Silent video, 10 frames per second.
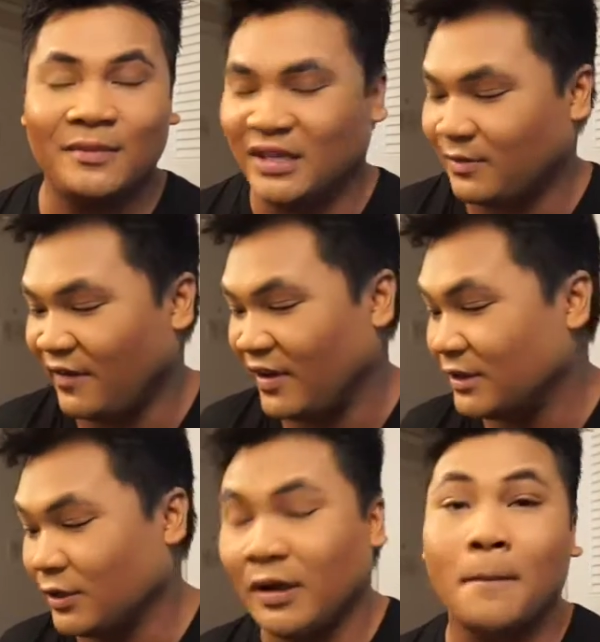that makes my
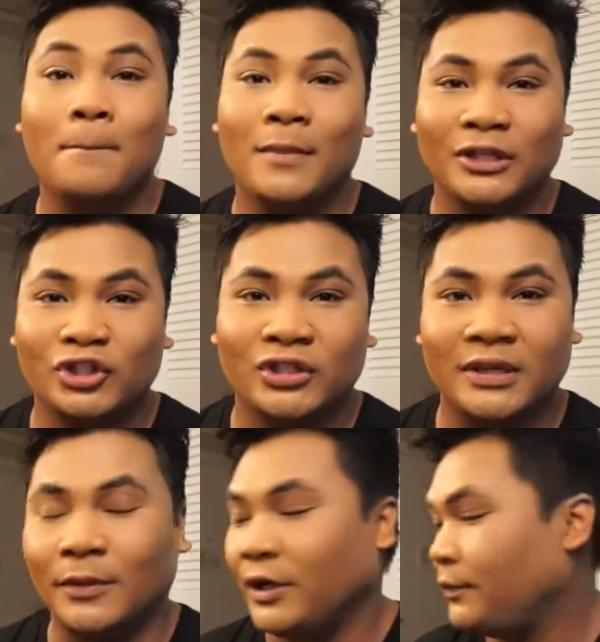face look much
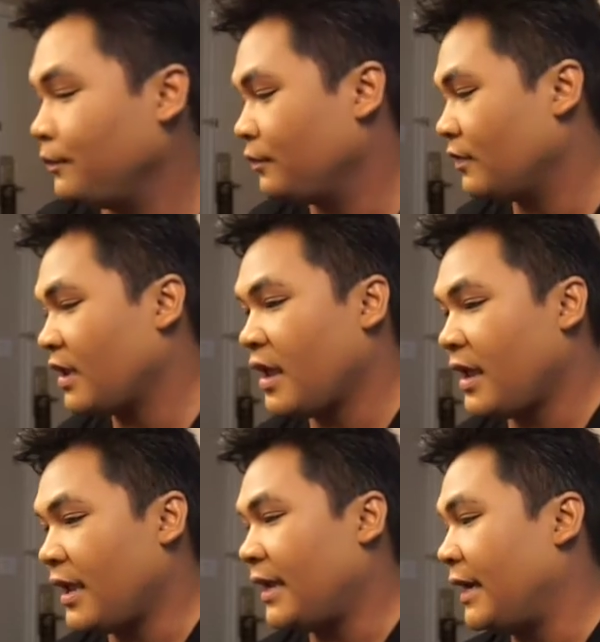slimmer.
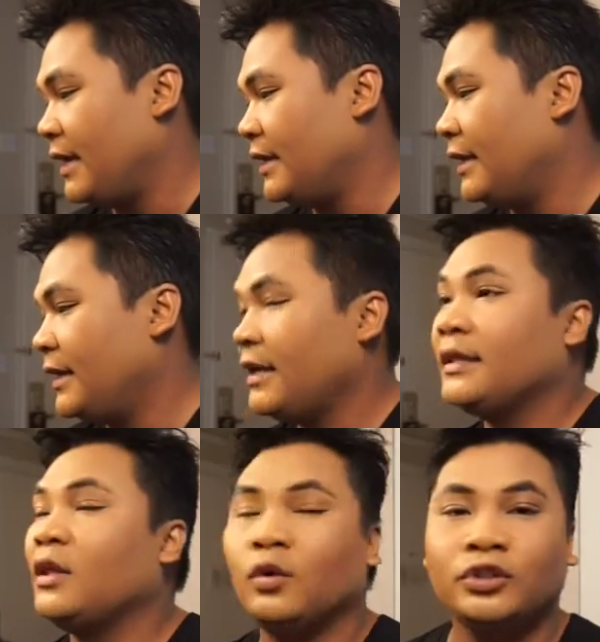And
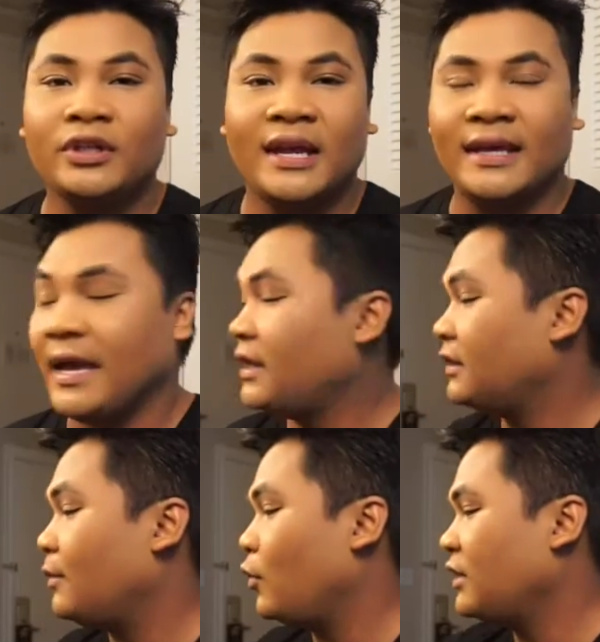the older that I
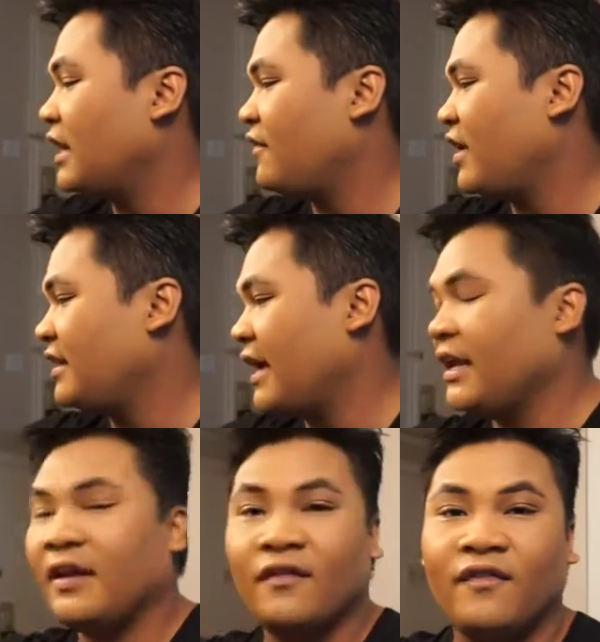get, the more that I find
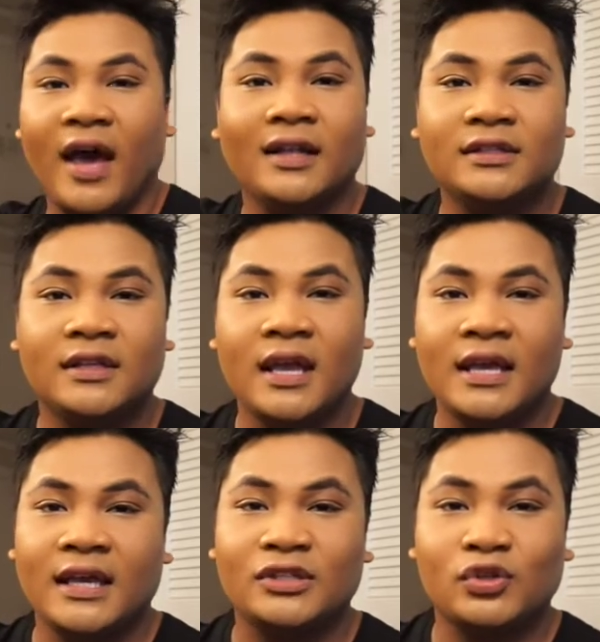that fat
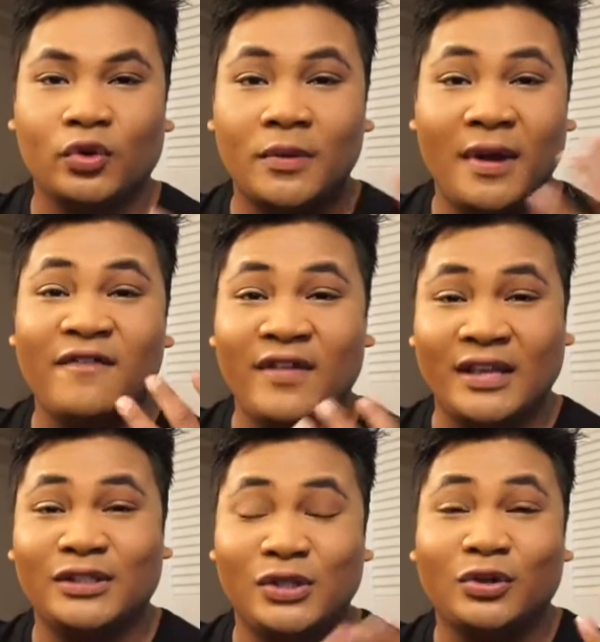gets stored in my
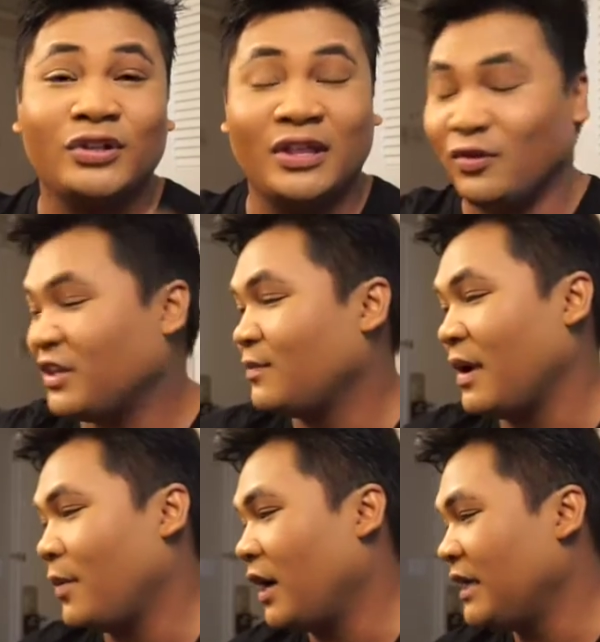face sooner than the rest of
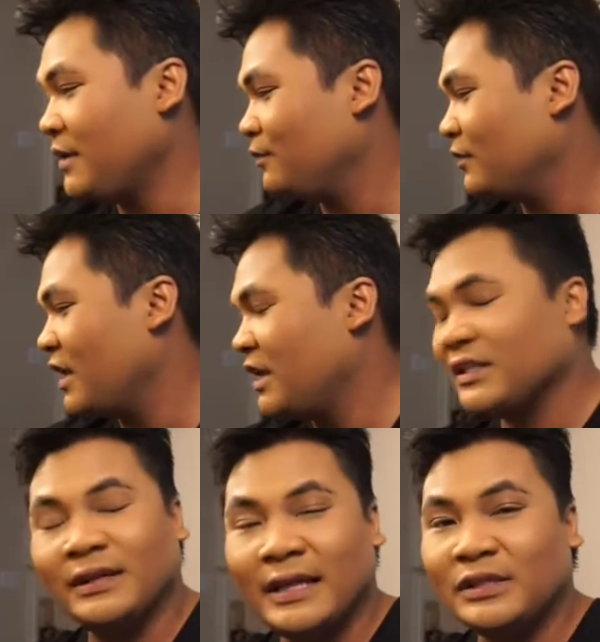my body.
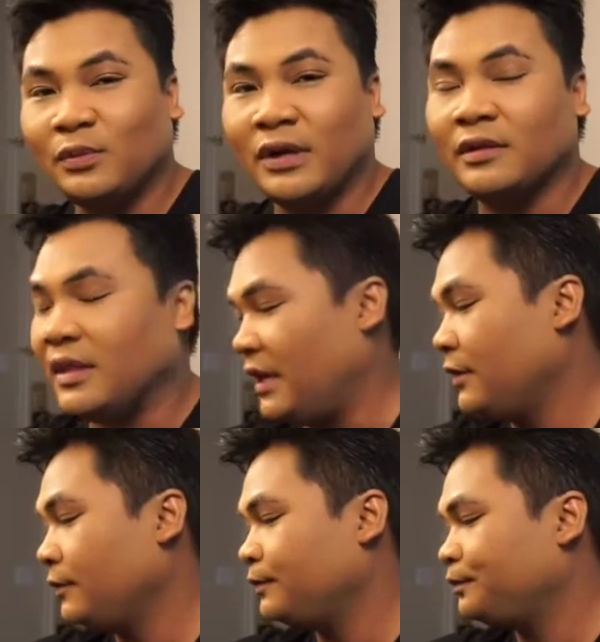So that's a weird
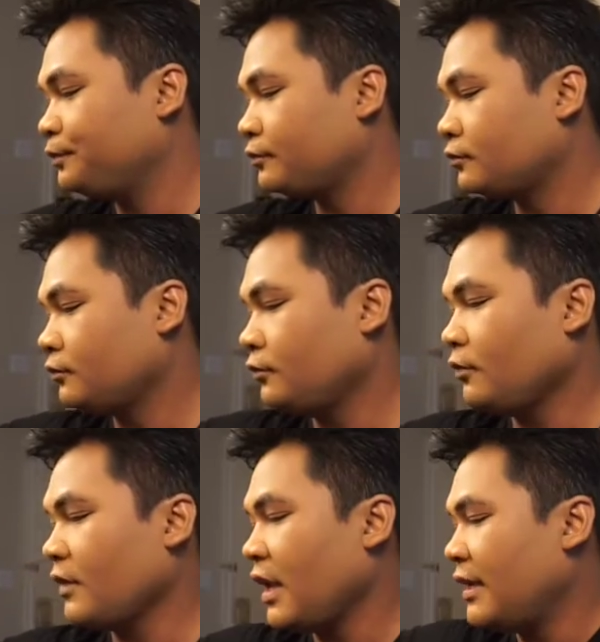thing.
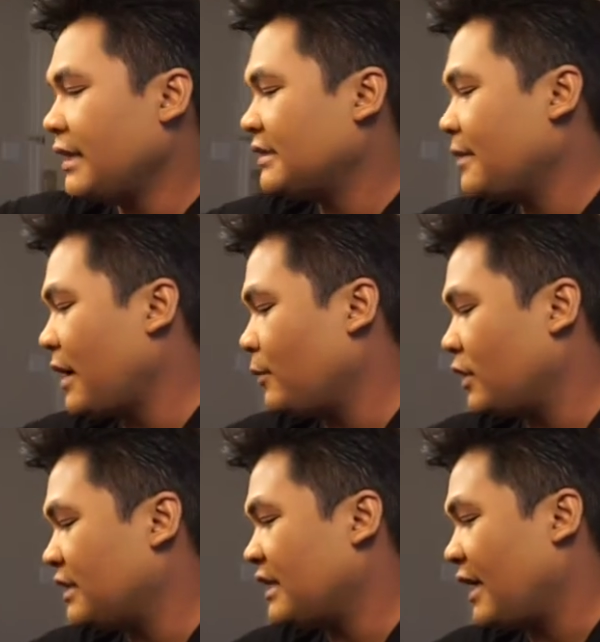Next up, I'm
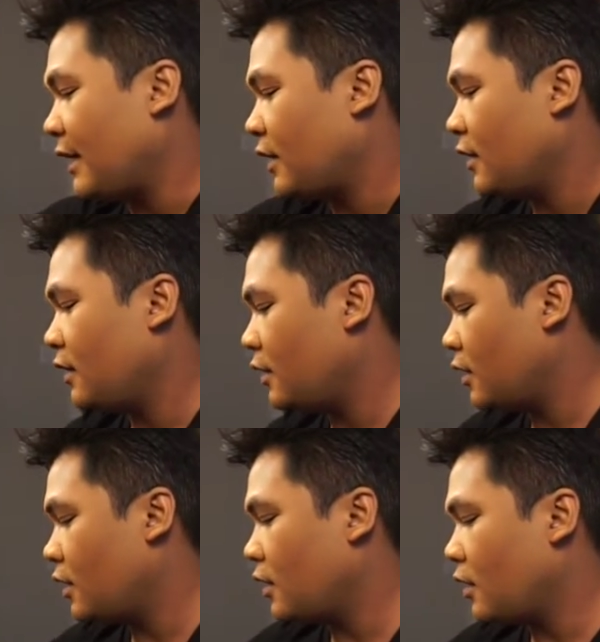going to take
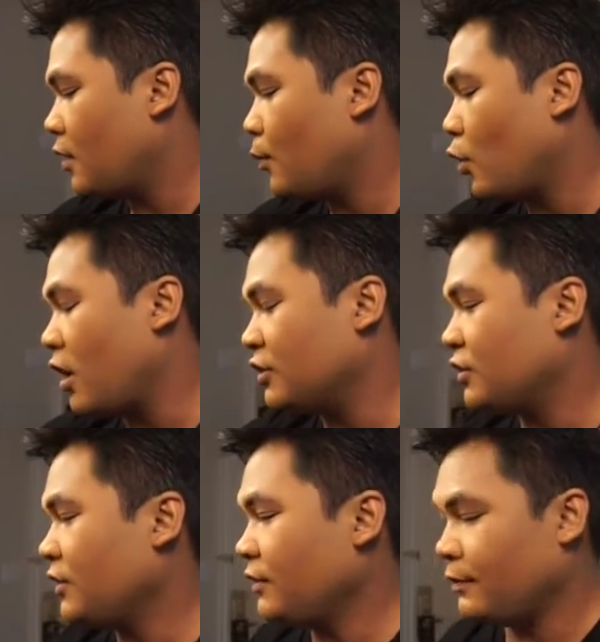
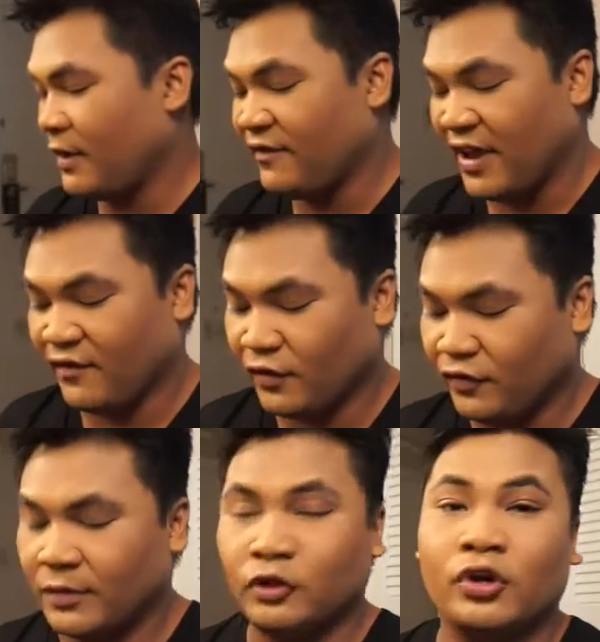bronzer, my favorite
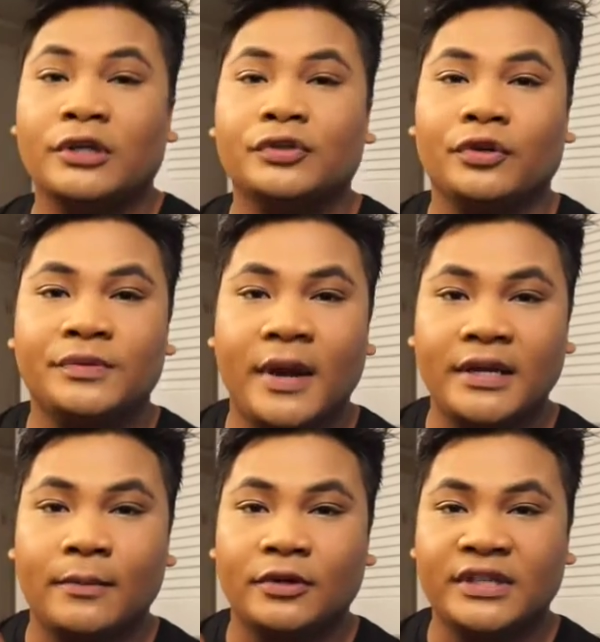from the drugstore is by
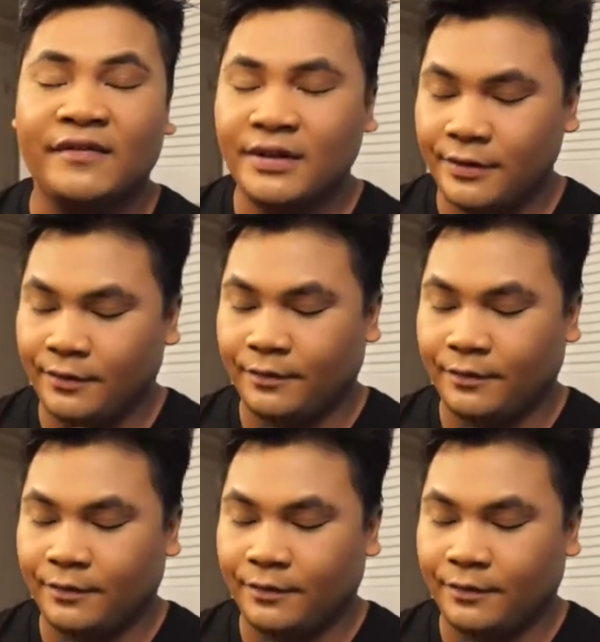No. 7.